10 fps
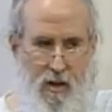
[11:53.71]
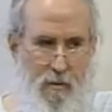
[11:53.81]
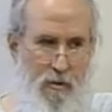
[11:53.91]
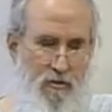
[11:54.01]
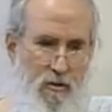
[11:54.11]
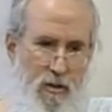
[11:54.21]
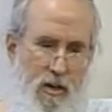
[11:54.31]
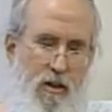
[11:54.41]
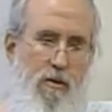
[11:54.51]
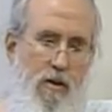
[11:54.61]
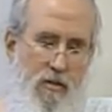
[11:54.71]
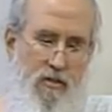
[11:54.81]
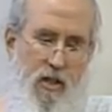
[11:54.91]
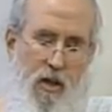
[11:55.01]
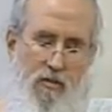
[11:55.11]
But certainly, you,
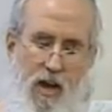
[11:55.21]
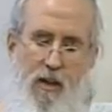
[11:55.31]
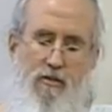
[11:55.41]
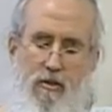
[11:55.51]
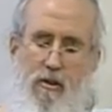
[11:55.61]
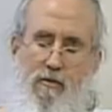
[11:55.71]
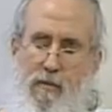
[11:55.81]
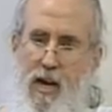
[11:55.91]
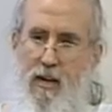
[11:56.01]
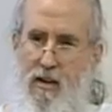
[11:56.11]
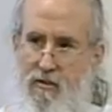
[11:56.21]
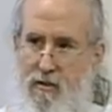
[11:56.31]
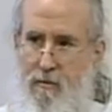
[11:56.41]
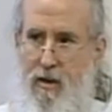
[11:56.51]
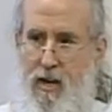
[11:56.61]
th- that sort of
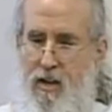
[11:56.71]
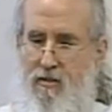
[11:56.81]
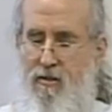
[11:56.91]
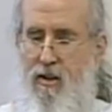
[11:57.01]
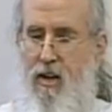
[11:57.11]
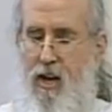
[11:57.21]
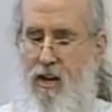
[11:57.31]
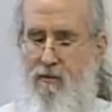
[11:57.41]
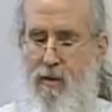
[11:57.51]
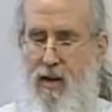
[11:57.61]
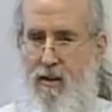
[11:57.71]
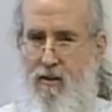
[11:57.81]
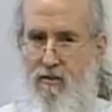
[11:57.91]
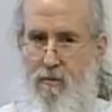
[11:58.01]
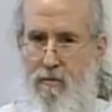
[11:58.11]
mechanism is the kind of
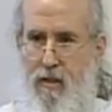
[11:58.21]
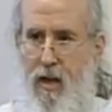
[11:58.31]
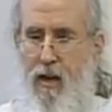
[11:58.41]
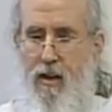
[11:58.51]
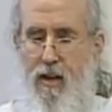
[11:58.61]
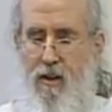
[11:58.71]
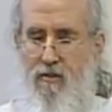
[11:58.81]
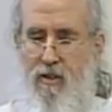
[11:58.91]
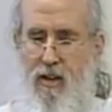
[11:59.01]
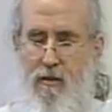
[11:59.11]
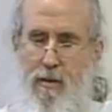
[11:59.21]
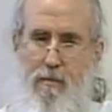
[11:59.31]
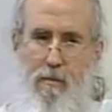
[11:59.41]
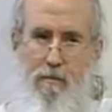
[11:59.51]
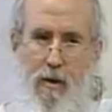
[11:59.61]
mechanism that is thought to be
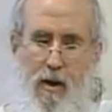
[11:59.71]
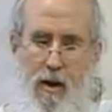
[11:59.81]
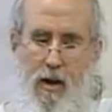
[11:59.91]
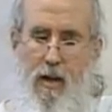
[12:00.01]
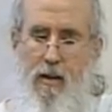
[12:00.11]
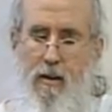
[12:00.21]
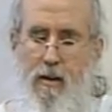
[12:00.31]
b- behind